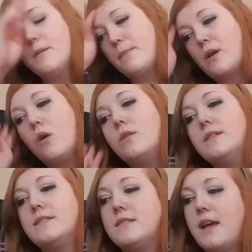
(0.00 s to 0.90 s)

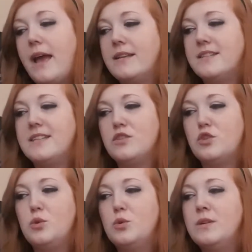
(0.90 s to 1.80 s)
because season
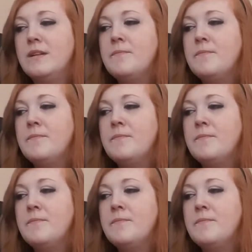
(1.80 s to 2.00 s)
2,